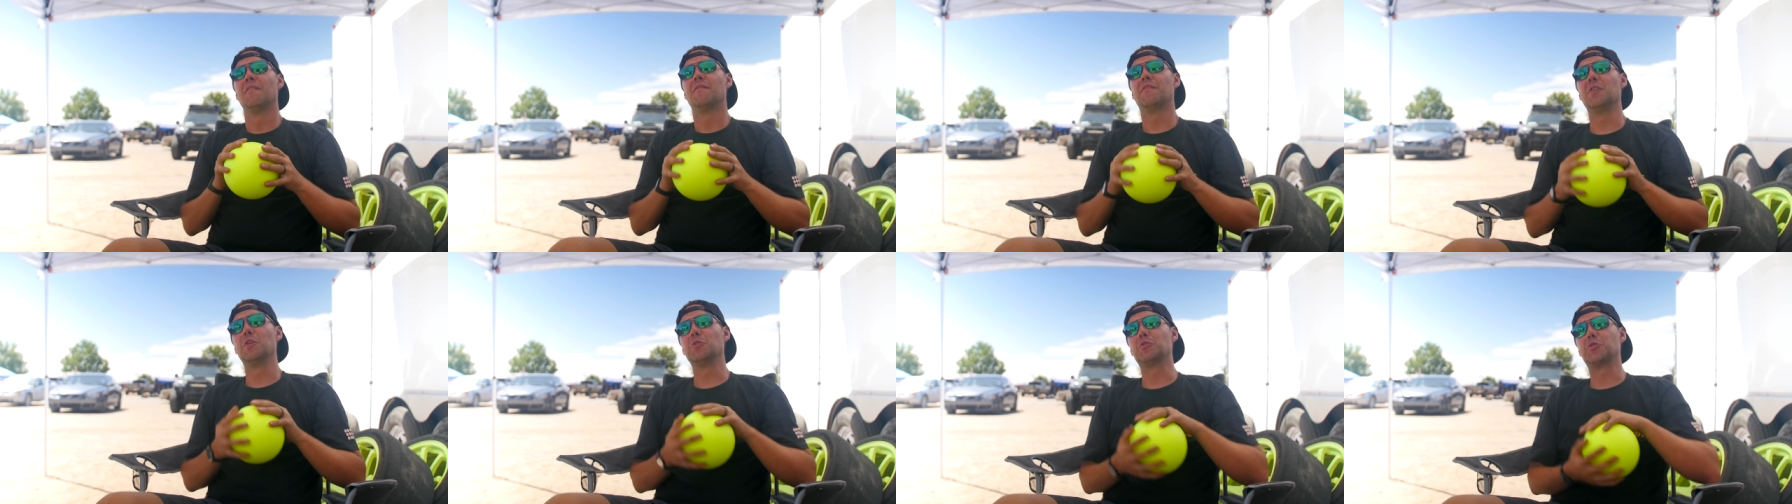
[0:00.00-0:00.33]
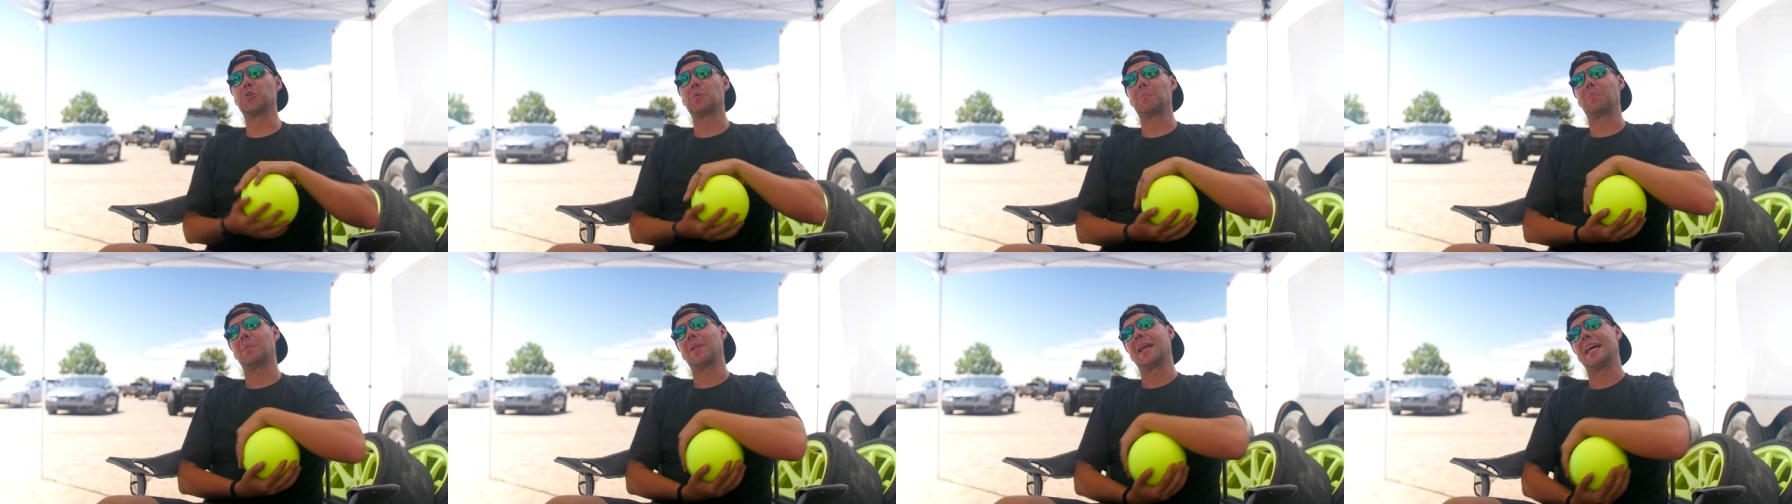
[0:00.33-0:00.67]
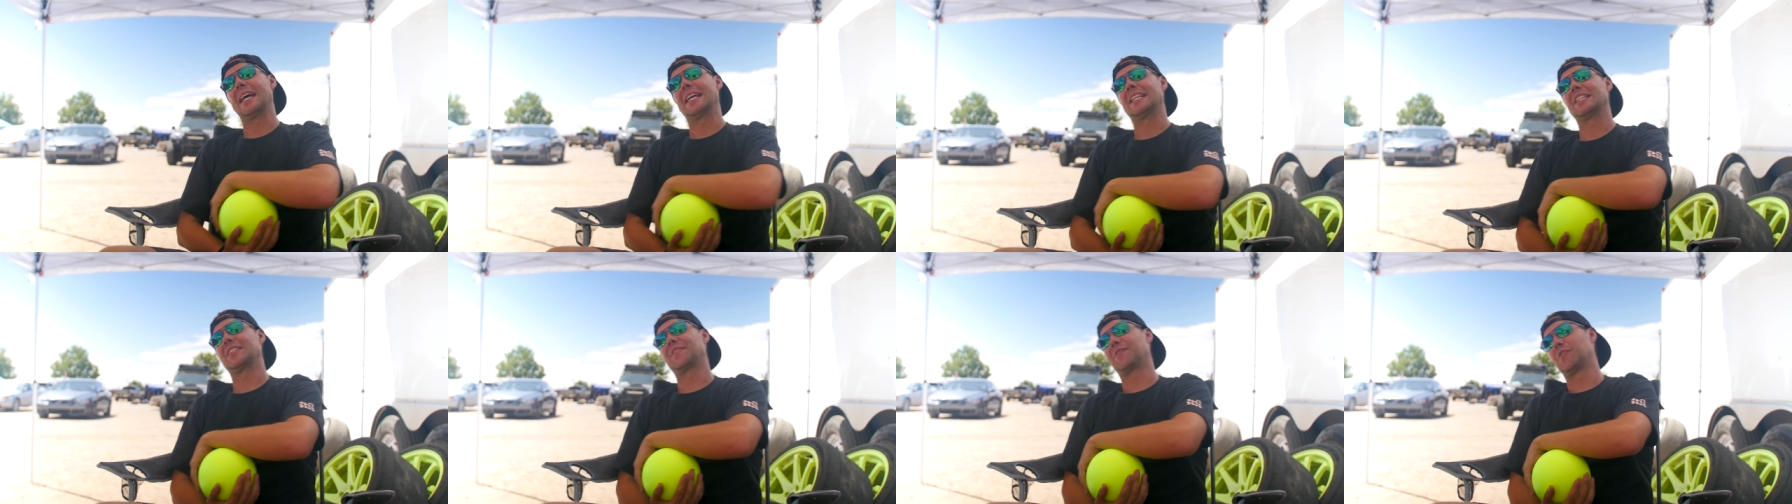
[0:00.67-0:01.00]
Future
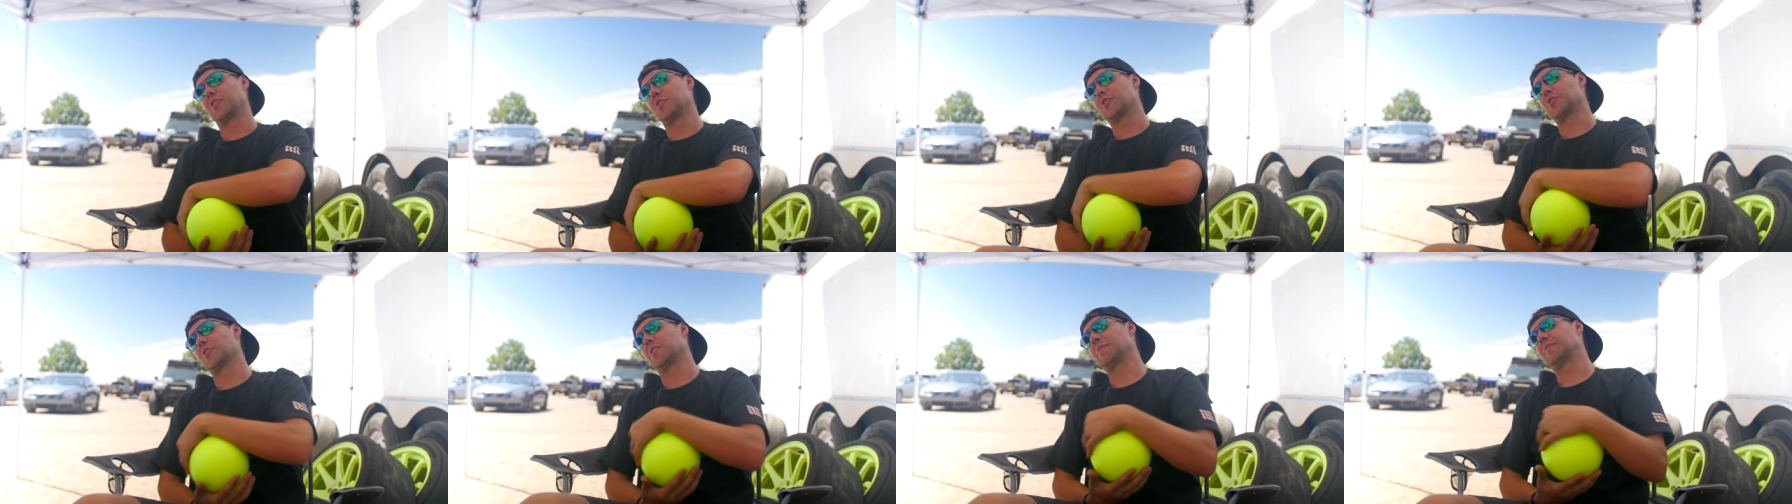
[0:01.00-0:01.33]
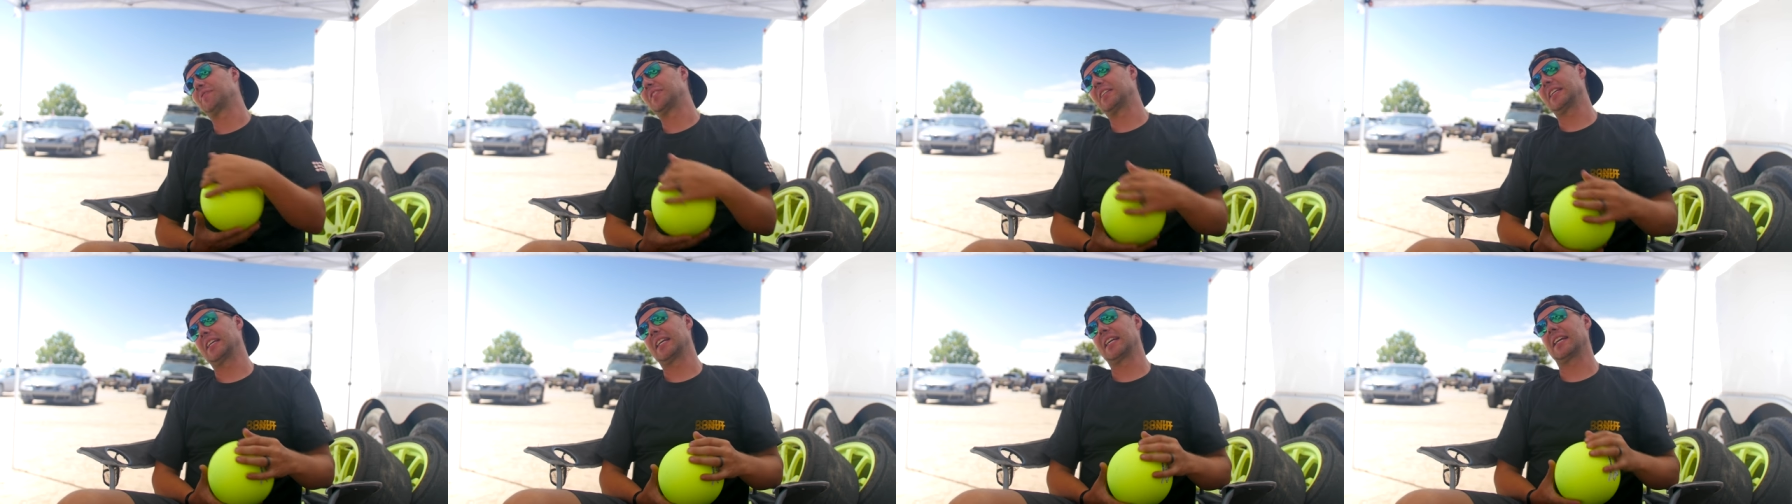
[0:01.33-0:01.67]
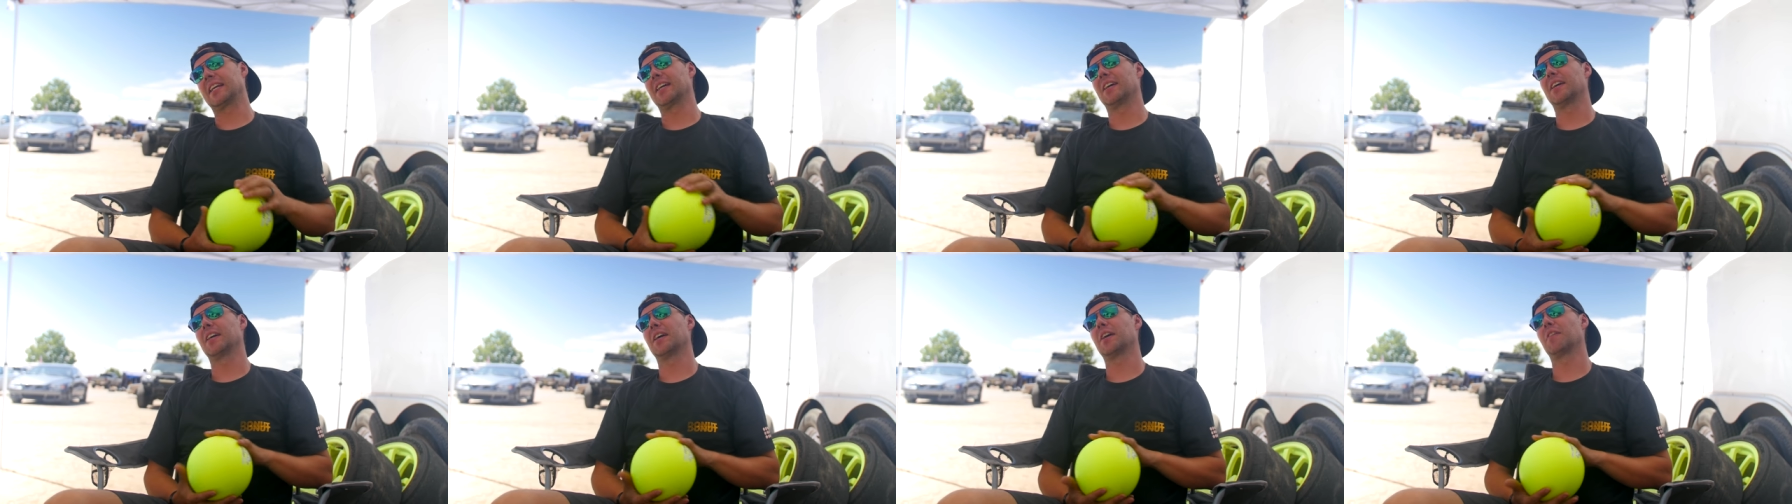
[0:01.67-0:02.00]
plans for
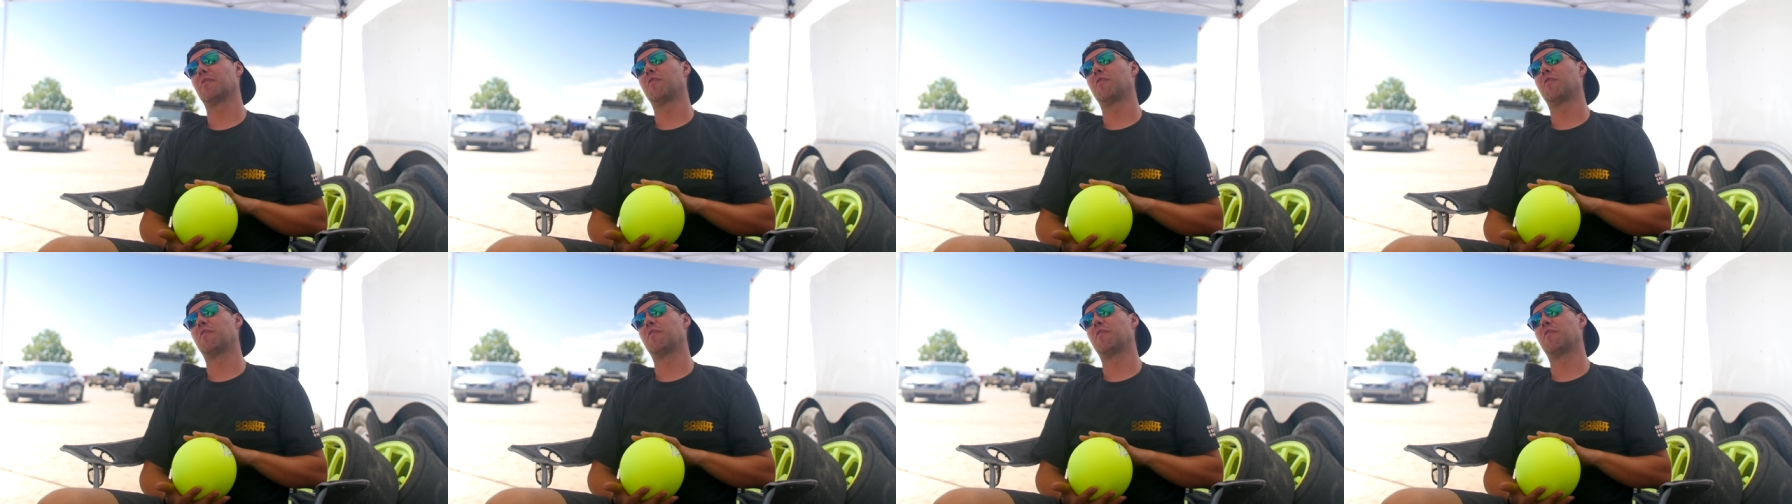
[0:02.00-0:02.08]
drifting